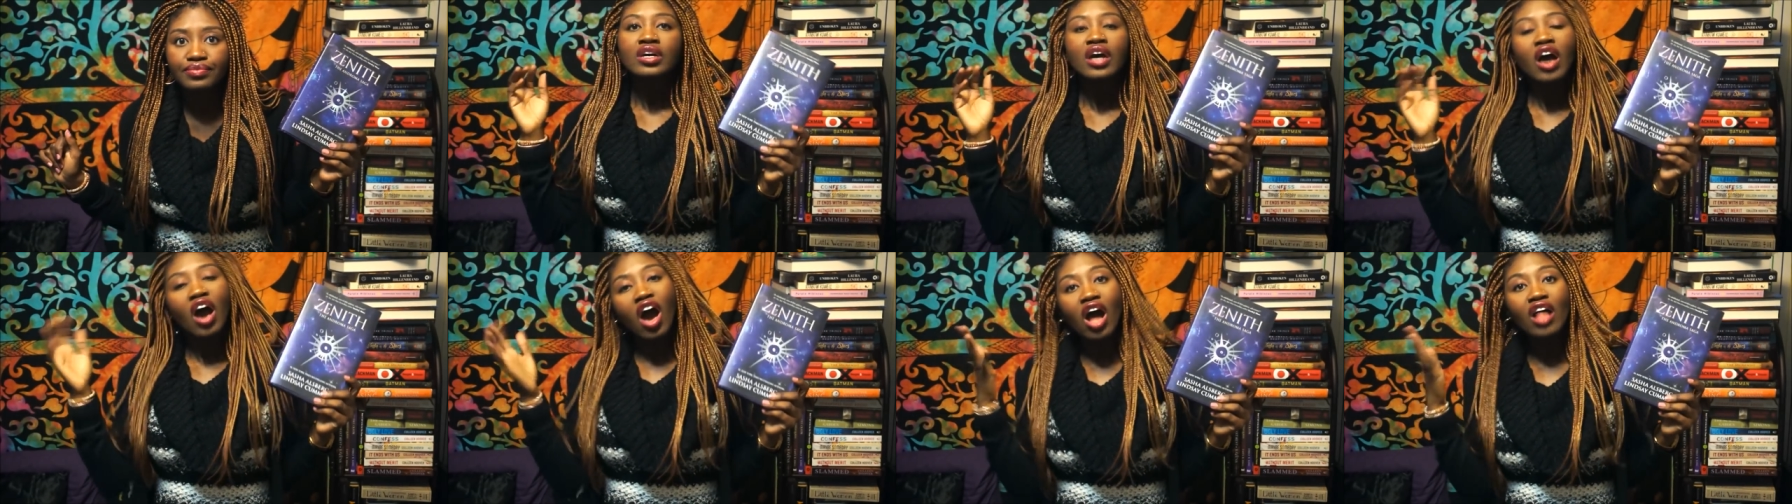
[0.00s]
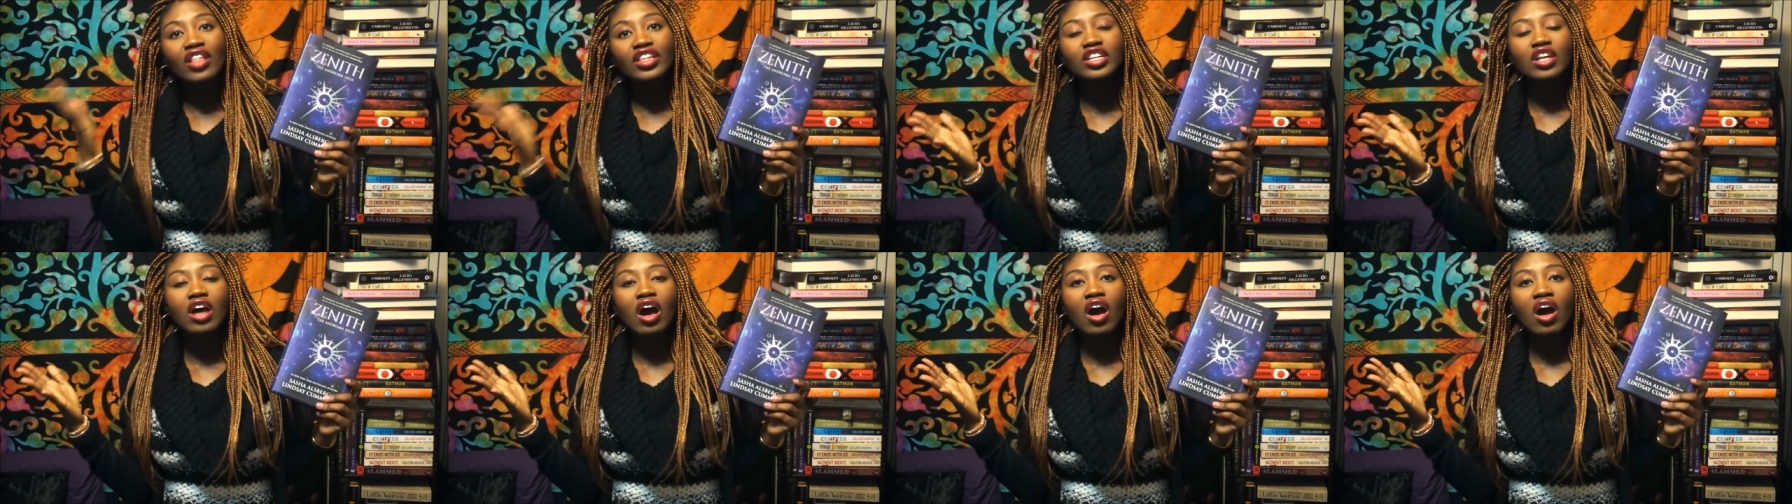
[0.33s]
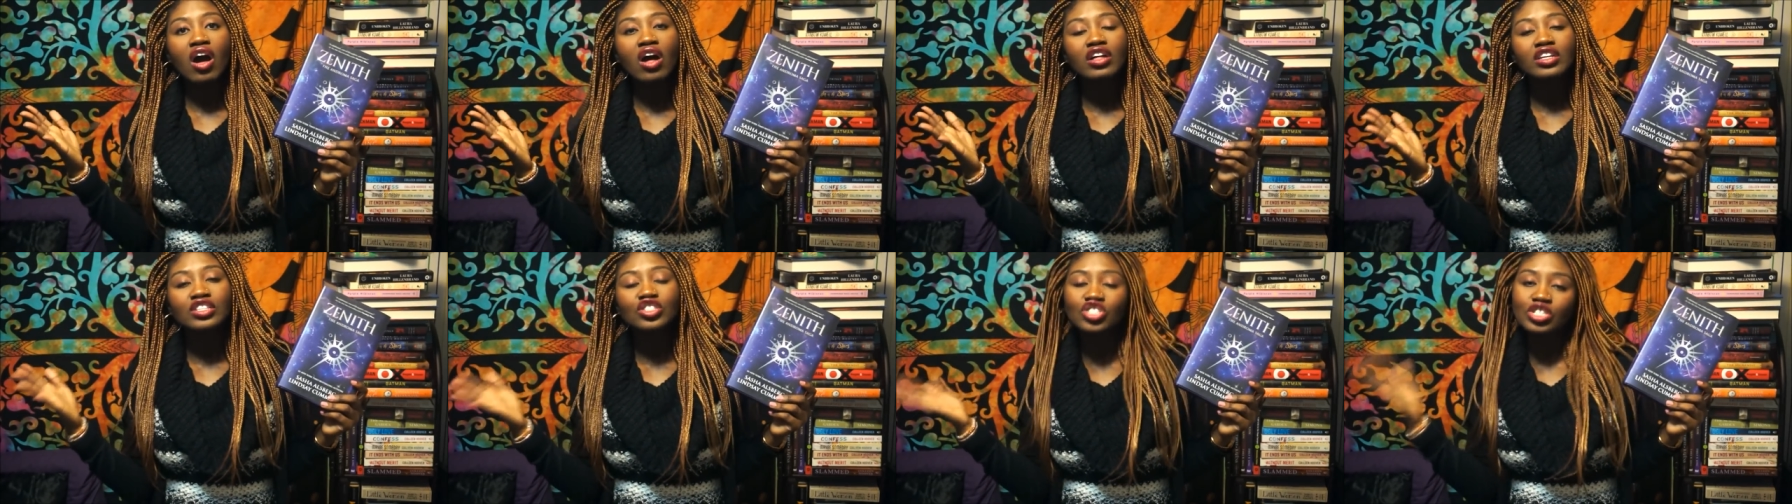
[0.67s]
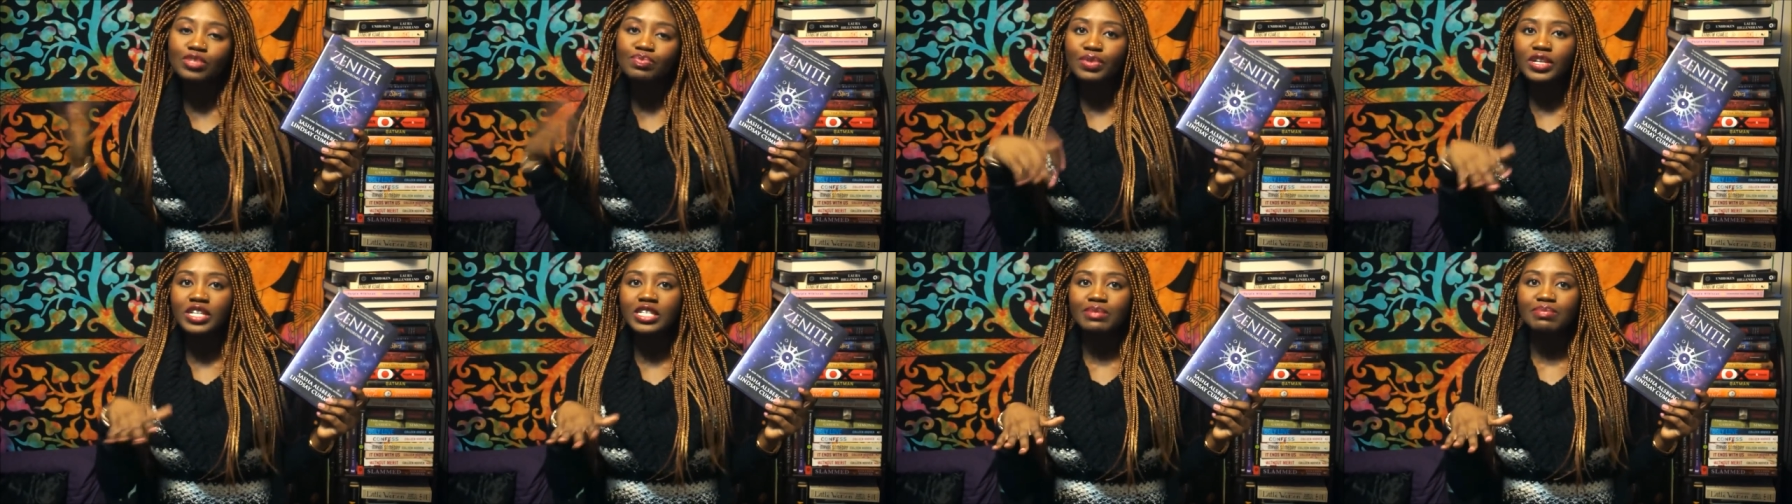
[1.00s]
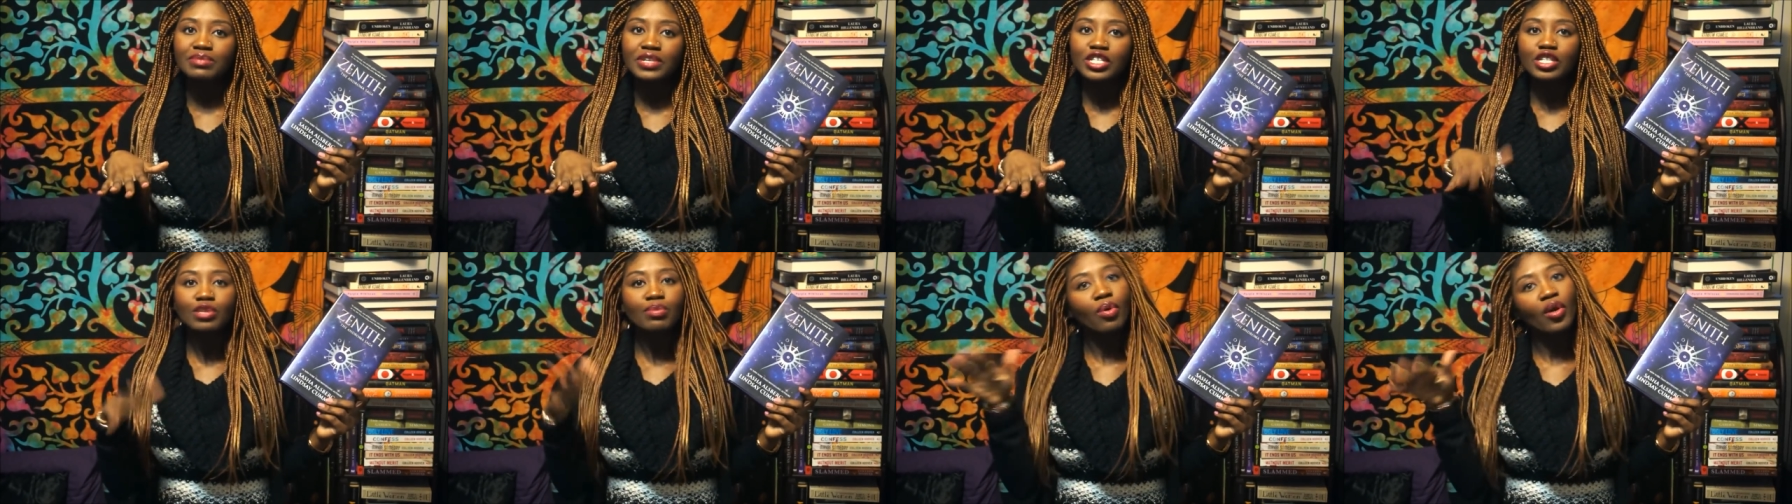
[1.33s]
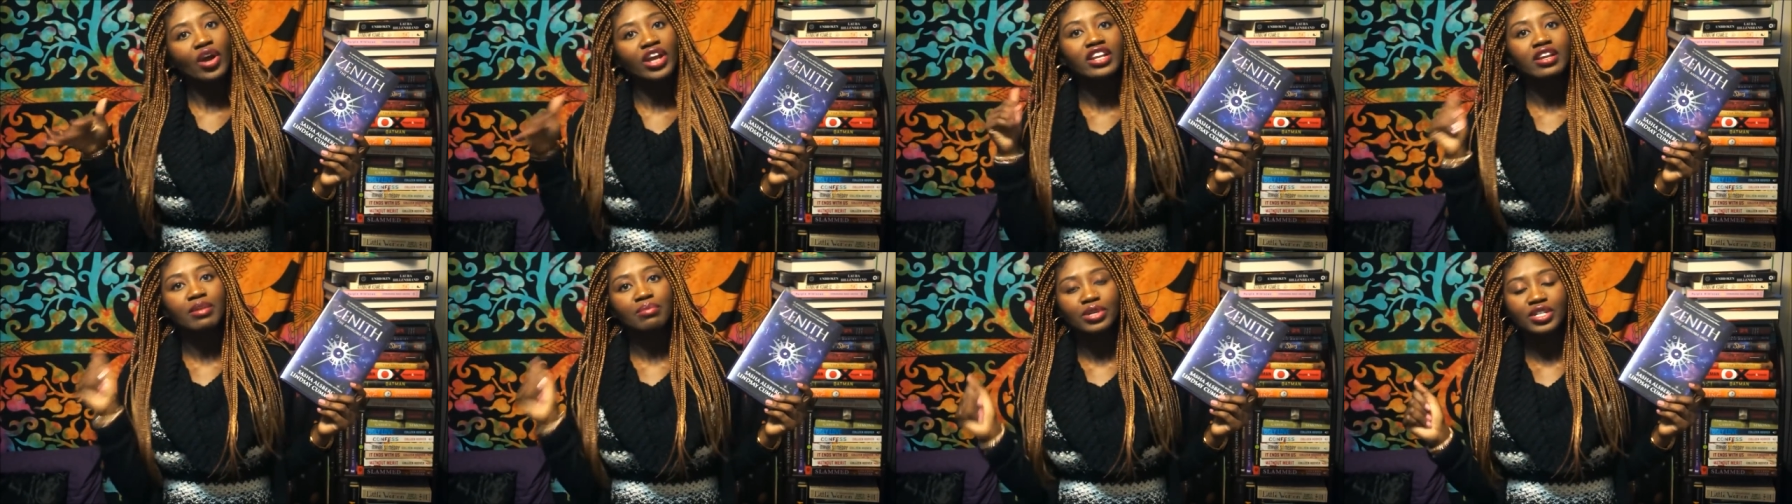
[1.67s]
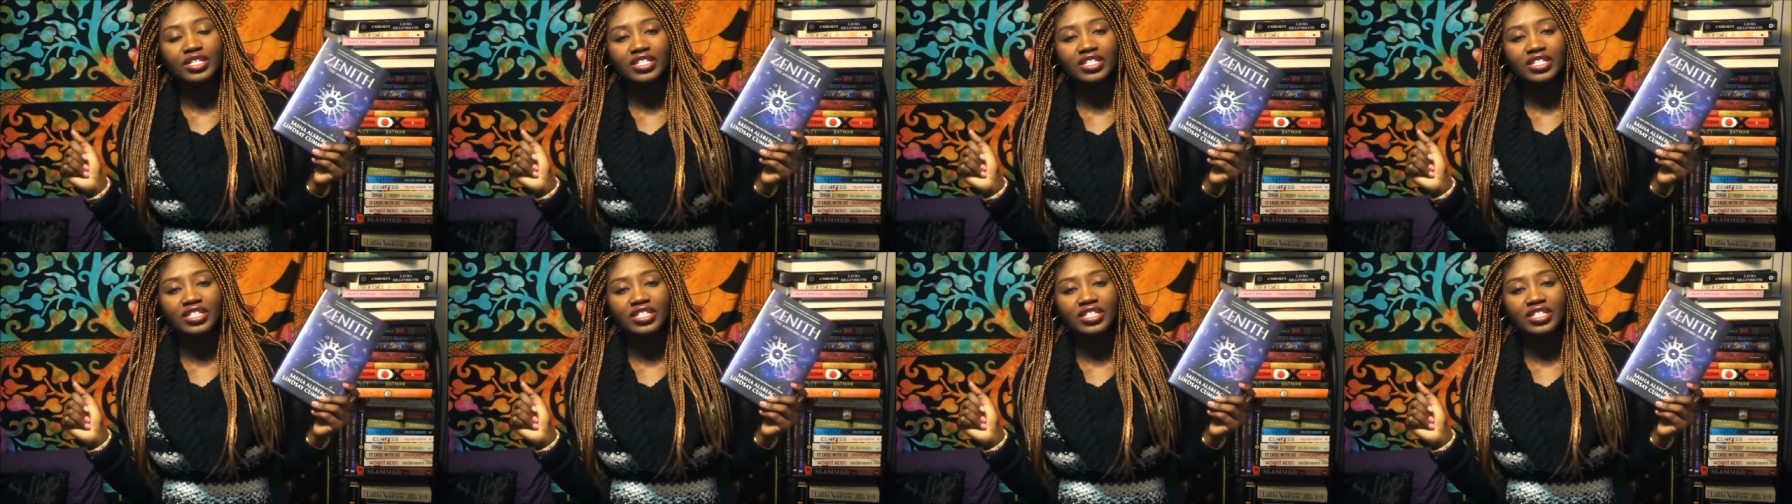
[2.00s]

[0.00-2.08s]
All in all, just brings me to point number